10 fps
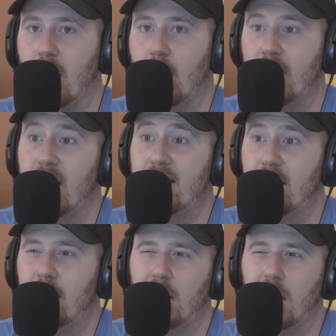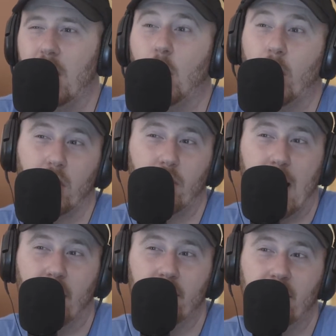oh, and it's a, a quicker
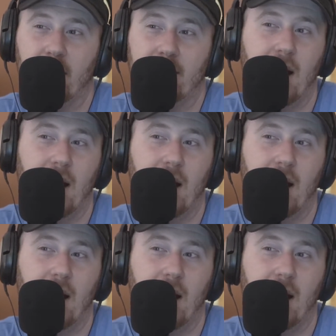route it's to the end.